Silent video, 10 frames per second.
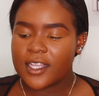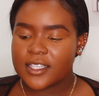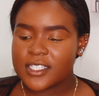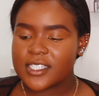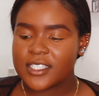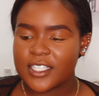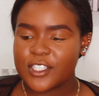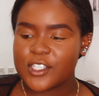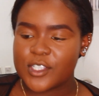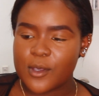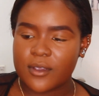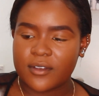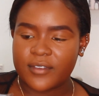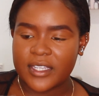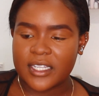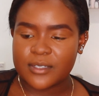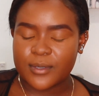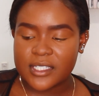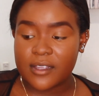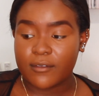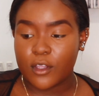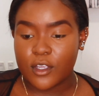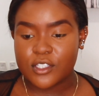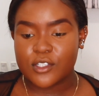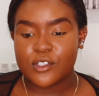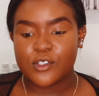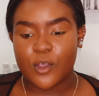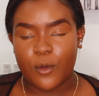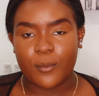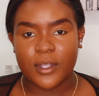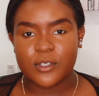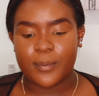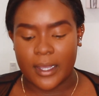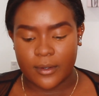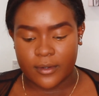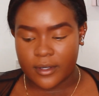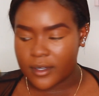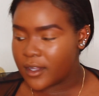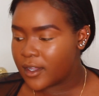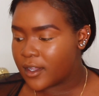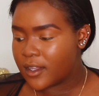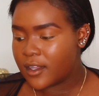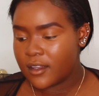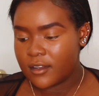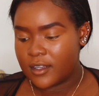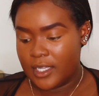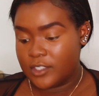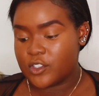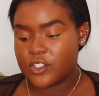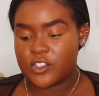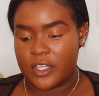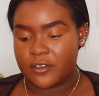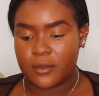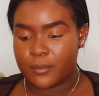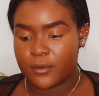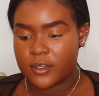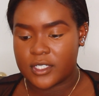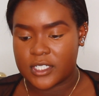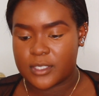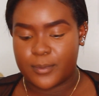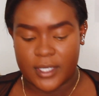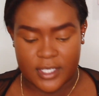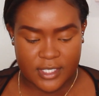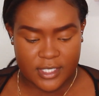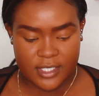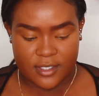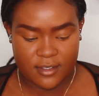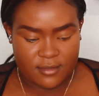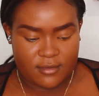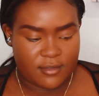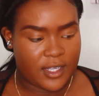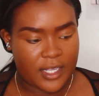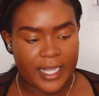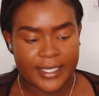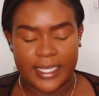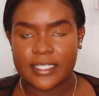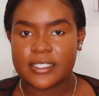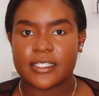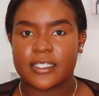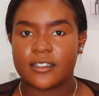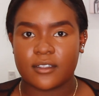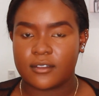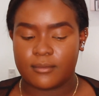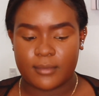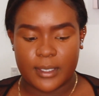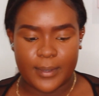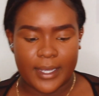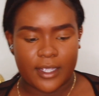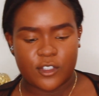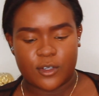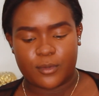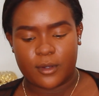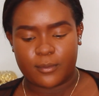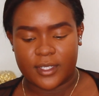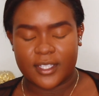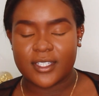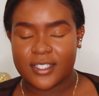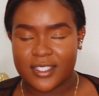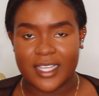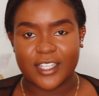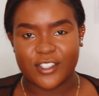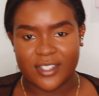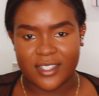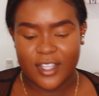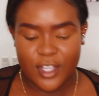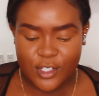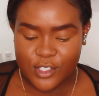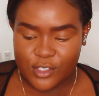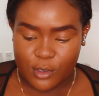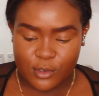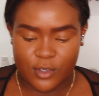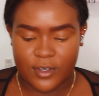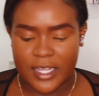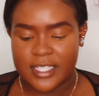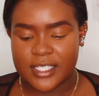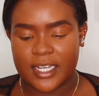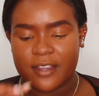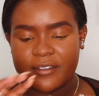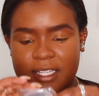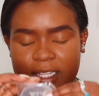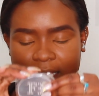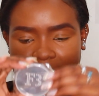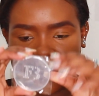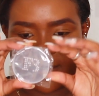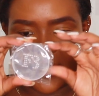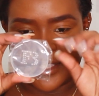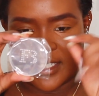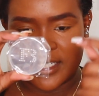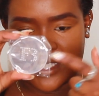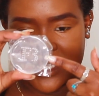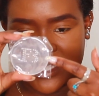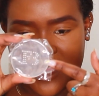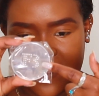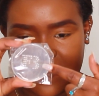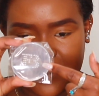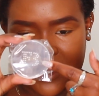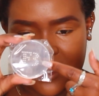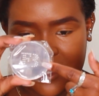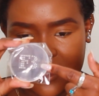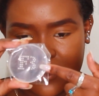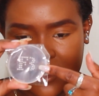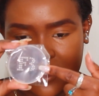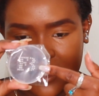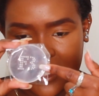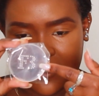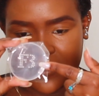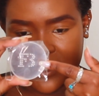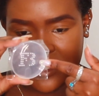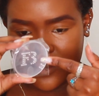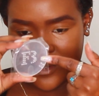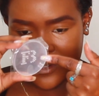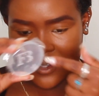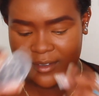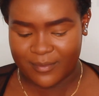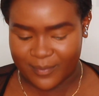This is actually so convenient because I've lost so much powder and just general product because I can't seal my packaging properly. This is actually so nice, and I really like the fact that it says FB in the middle, like Fenty Beauty.